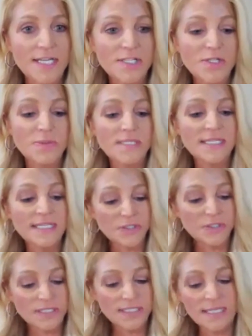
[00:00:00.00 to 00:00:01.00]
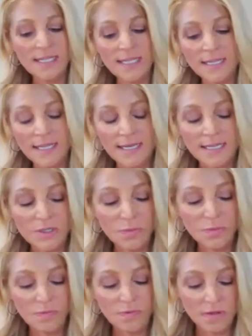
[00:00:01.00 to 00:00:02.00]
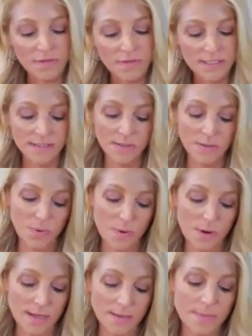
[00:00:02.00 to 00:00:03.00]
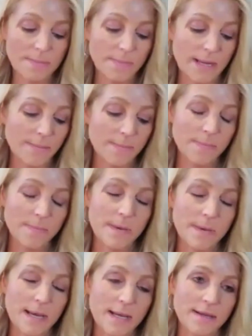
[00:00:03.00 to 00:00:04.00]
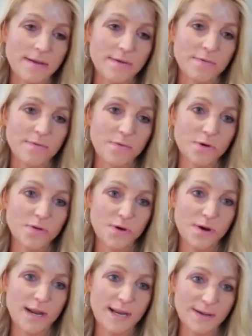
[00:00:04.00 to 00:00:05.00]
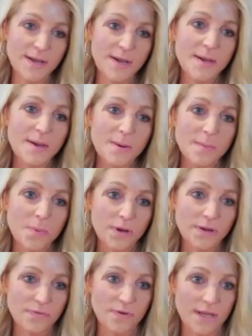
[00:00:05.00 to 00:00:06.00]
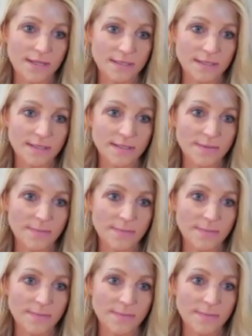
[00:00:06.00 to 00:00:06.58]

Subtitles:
So it's interesting, and I don't fault this little boy, but my fourth grade boyfriend,